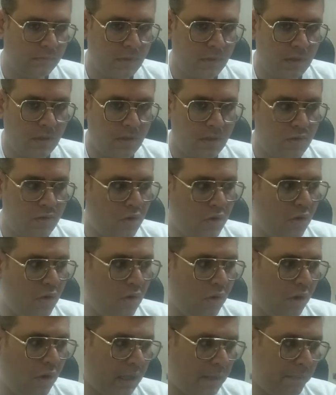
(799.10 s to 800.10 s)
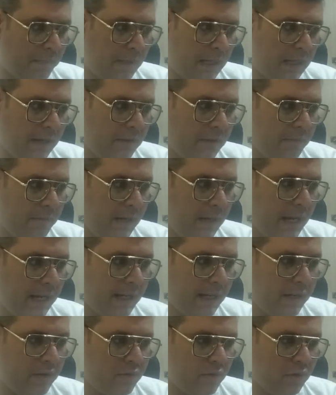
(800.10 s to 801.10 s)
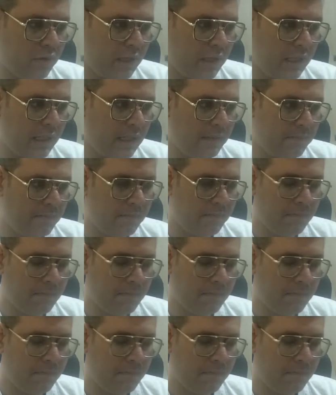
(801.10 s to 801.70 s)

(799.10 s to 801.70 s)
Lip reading: Draw. Okay, play with black and draw the game.